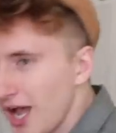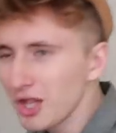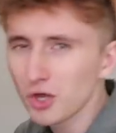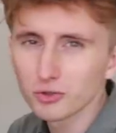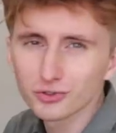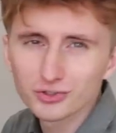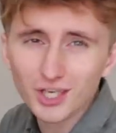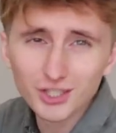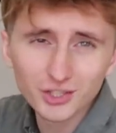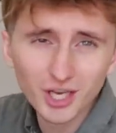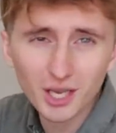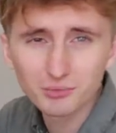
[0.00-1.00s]
Hello,
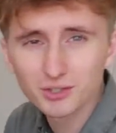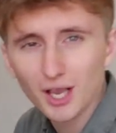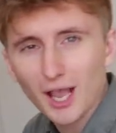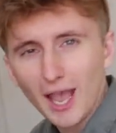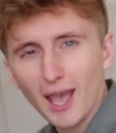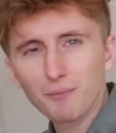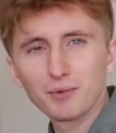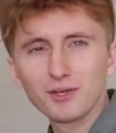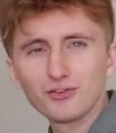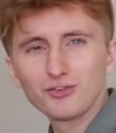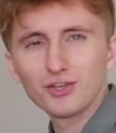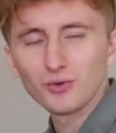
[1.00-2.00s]
design champs. Happy
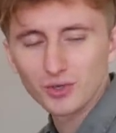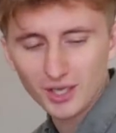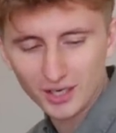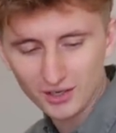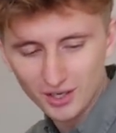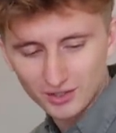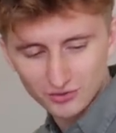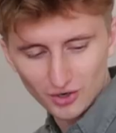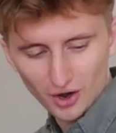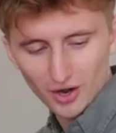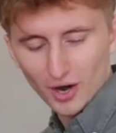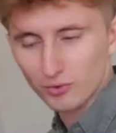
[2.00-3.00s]
to see you again.
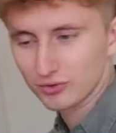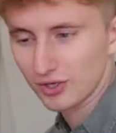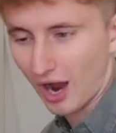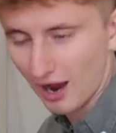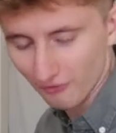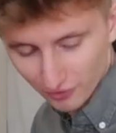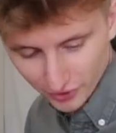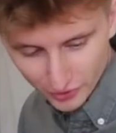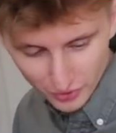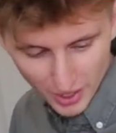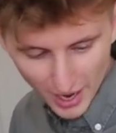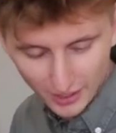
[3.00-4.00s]
Sorry I was gone for
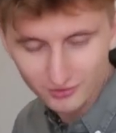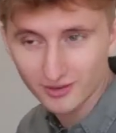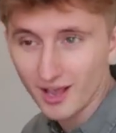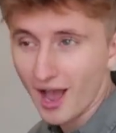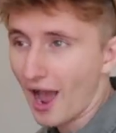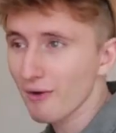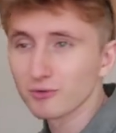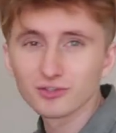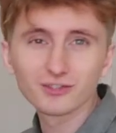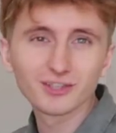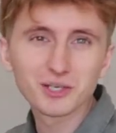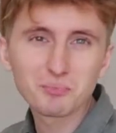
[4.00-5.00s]
two days. I was
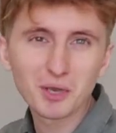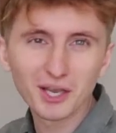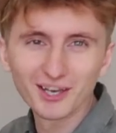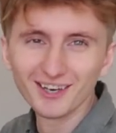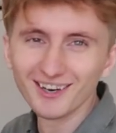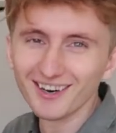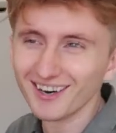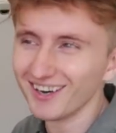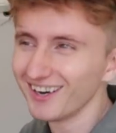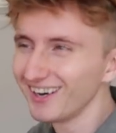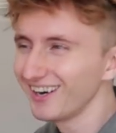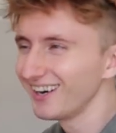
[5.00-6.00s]
sleeping.
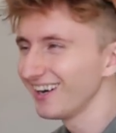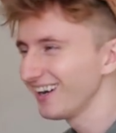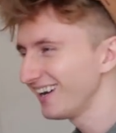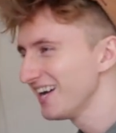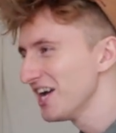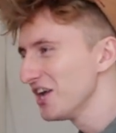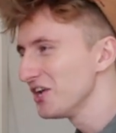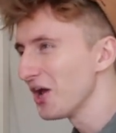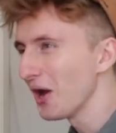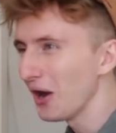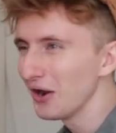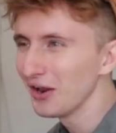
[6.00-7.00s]
no,
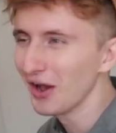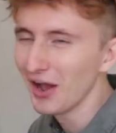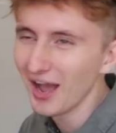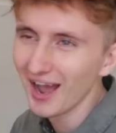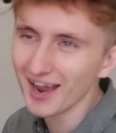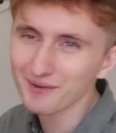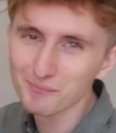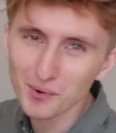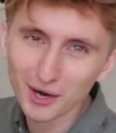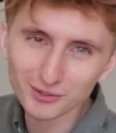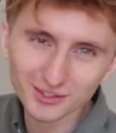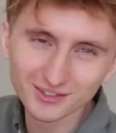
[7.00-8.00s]
no, I had
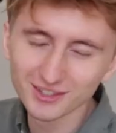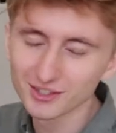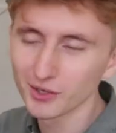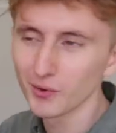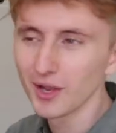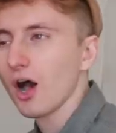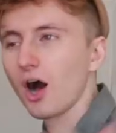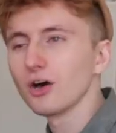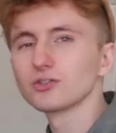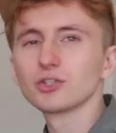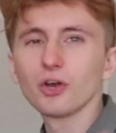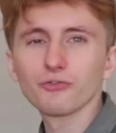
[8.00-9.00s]
projects to do.
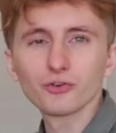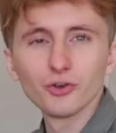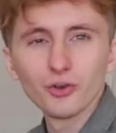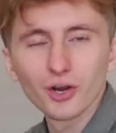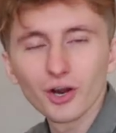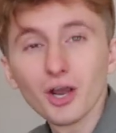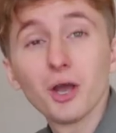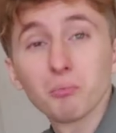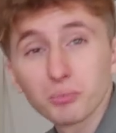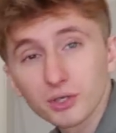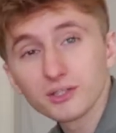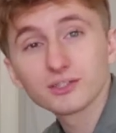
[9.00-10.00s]
Also, if you're new here,
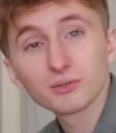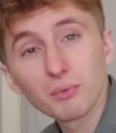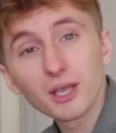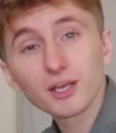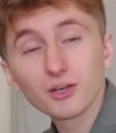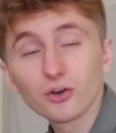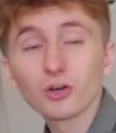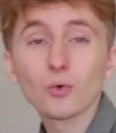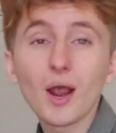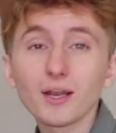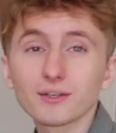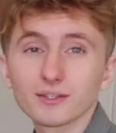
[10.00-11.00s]
pleased to make your
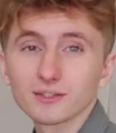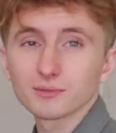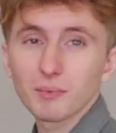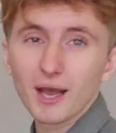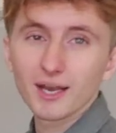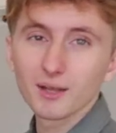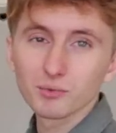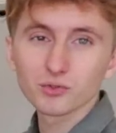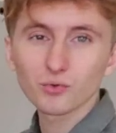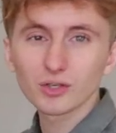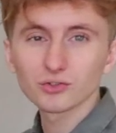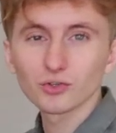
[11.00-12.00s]
acquaintance. My name
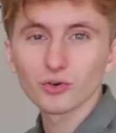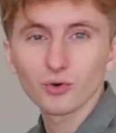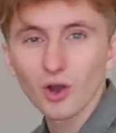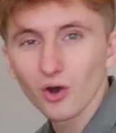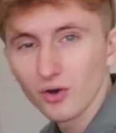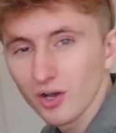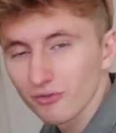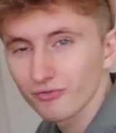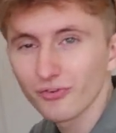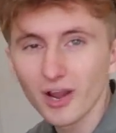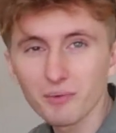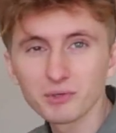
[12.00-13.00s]
is Russell Crowe,
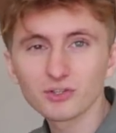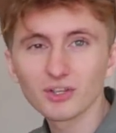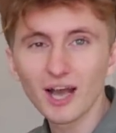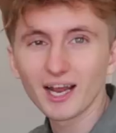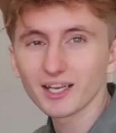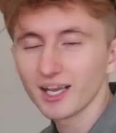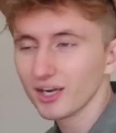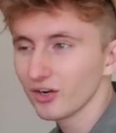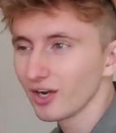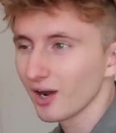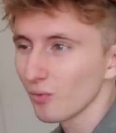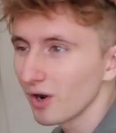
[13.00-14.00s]
famous
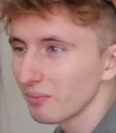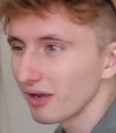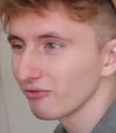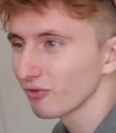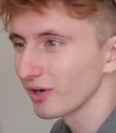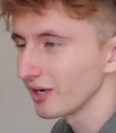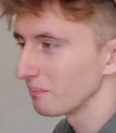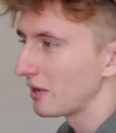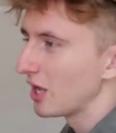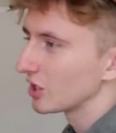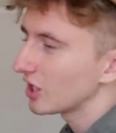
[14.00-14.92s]
gladiator. I won my freedom.